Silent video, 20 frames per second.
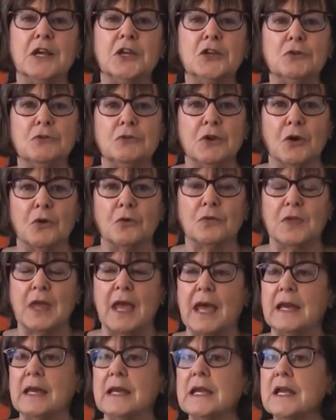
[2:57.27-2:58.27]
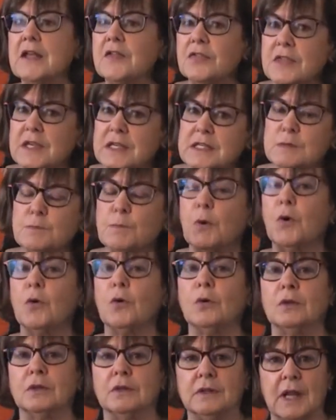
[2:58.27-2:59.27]
You know that. This
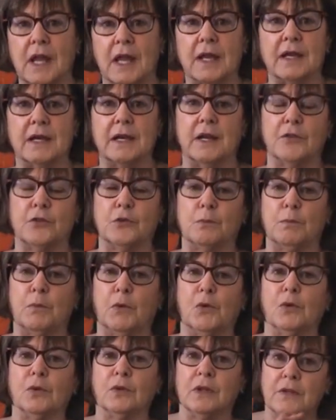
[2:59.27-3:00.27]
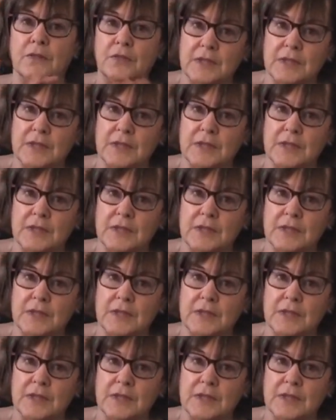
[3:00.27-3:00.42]
bowl, not another bowl.